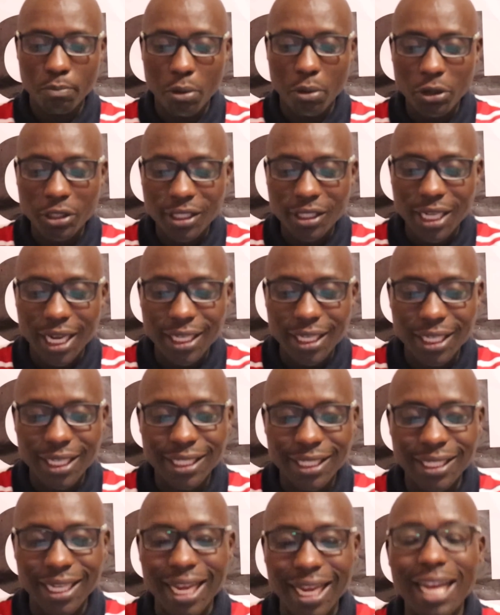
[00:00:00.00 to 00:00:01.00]

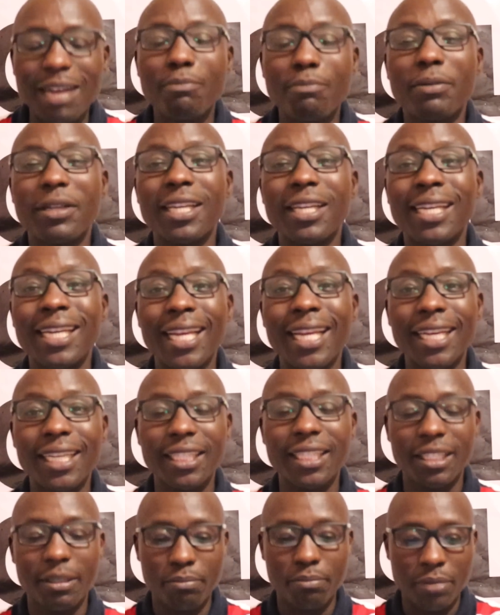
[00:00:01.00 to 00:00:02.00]
Portside is a company
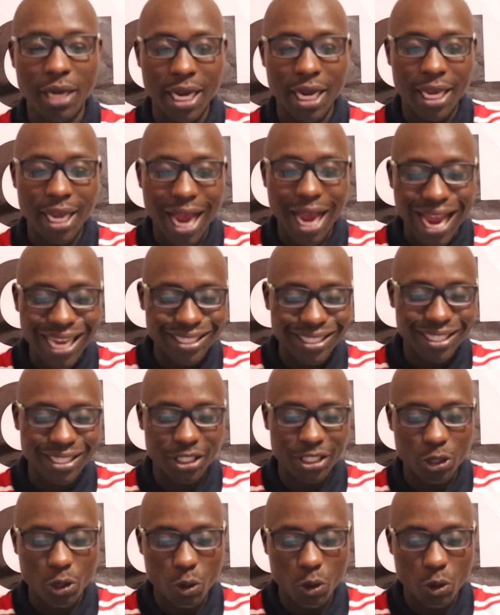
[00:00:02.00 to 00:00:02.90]
linked by Hassan